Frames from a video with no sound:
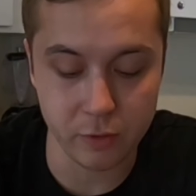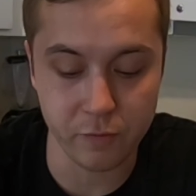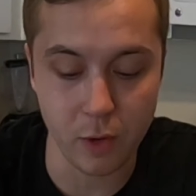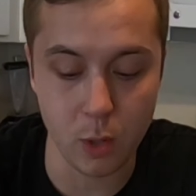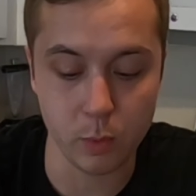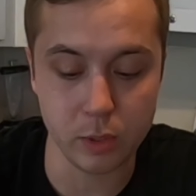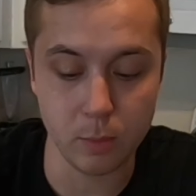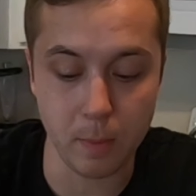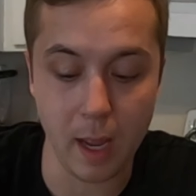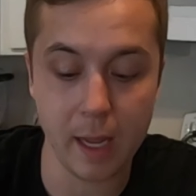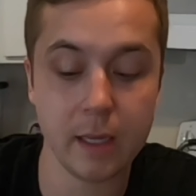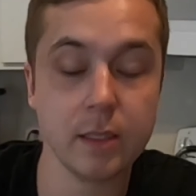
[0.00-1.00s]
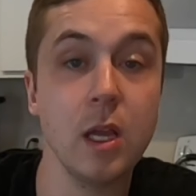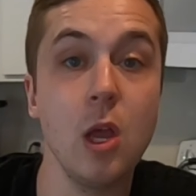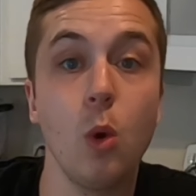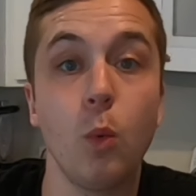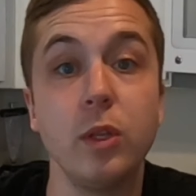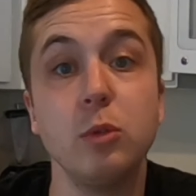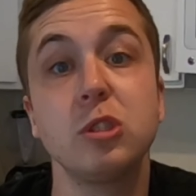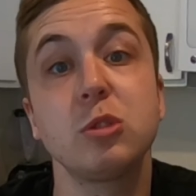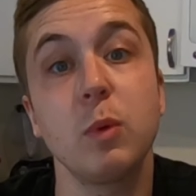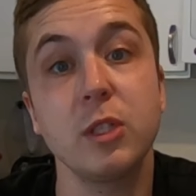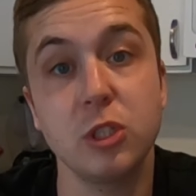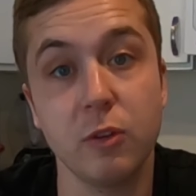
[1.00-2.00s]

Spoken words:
phone when you buy it, when you switch your